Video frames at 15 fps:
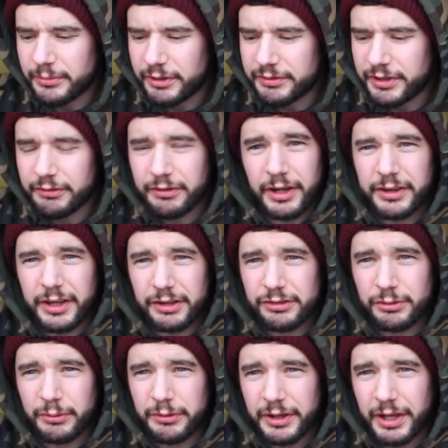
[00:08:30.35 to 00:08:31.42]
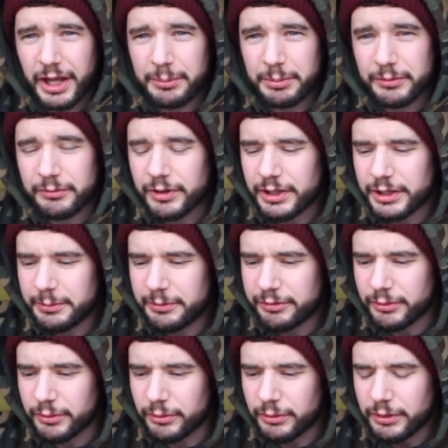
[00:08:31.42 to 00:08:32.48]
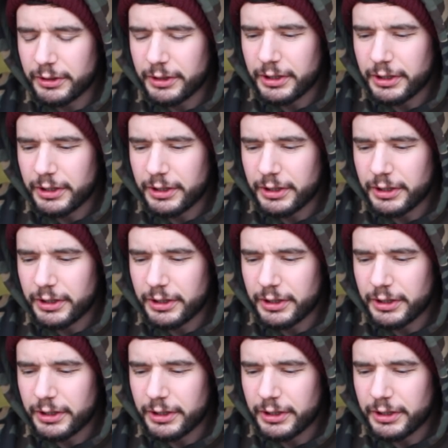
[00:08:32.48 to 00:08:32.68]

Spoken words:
I've never had that sort of thing happen really before.